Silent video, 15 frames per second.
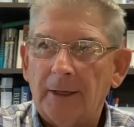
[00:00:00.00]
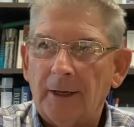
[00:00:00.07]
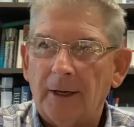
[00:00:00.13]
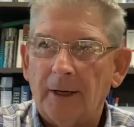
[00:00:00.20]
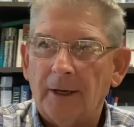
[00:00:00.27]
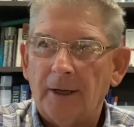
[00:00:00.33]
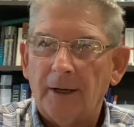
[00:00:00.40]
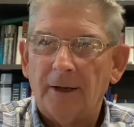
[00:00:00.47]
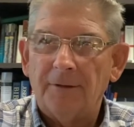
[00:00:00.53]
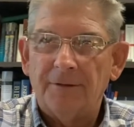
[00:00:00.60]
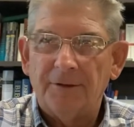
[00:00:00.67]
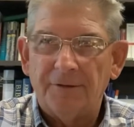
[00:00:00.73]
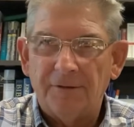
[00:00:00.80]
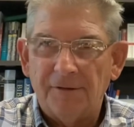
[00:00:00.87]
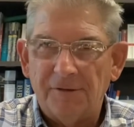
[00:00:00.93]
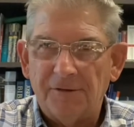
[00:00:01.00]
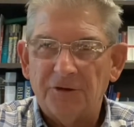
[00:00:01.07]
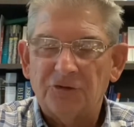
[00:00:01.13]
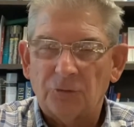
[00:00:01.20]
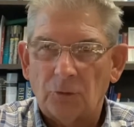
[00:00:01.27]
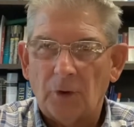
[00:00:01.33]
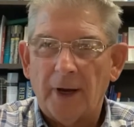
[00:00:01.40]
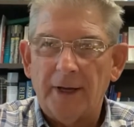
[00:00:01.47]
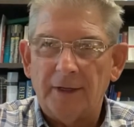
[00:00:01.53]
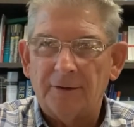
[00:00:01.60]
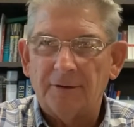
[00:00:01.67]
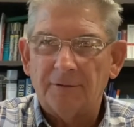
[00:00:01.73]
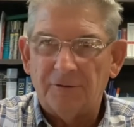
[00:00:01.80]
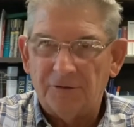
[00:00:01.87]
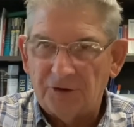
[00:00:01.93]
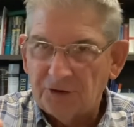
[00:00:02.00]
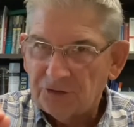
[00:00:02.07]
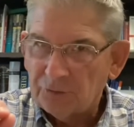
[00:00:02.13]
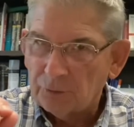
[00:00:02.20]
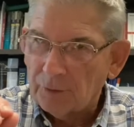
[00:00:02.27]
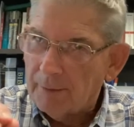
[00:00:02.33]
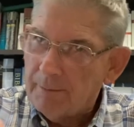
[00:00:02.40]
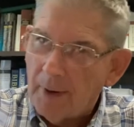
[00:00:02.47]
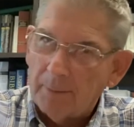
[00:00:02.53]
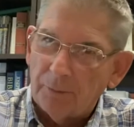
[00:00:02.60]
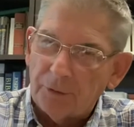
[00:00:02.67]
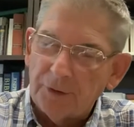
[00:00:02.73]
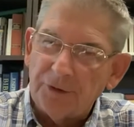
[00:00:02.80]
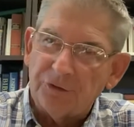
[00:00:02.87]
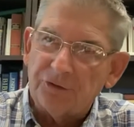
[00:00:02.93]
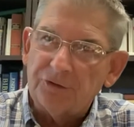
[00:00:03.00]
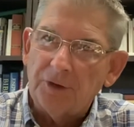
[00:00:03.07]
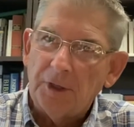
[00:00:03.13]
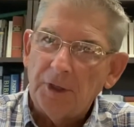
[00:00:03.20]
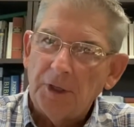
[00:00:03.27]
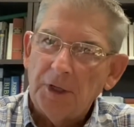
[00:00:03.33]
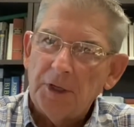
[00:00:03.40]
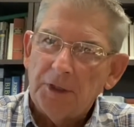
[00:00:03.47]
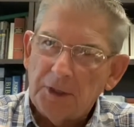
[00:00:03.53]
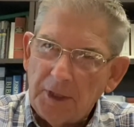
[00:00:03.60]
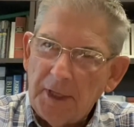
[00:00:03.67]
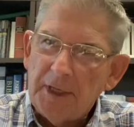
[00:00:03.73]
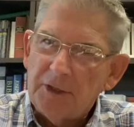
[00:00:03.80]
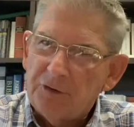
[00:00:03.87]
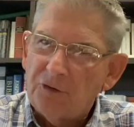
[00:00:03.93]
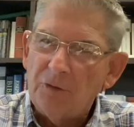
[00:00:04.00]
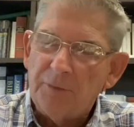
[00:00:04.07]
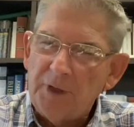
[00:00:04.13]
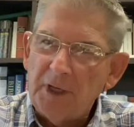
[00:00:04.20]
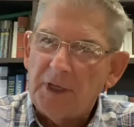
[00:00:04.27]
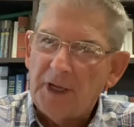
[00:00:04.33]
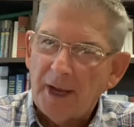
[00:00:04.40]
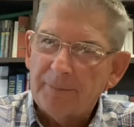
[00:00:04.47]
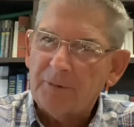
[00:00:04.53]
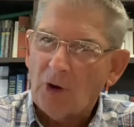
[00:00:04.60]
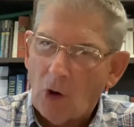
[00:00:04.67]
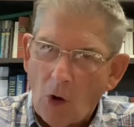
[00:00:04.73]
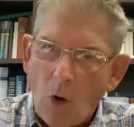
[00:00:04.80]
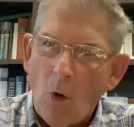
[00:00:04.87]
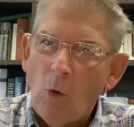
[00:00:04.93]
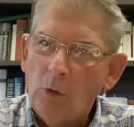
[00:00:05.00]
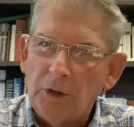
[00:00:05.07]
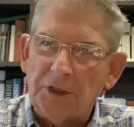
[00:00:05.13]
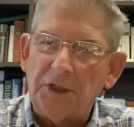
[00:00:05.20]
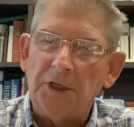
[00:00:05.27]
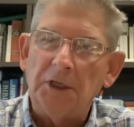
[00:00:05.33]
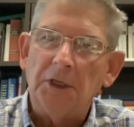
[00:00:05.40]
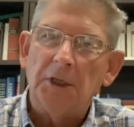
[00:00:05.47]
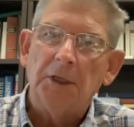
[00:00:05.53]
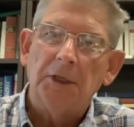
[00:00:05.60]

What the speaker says: that this rite, this remembrance, needed to be kept holy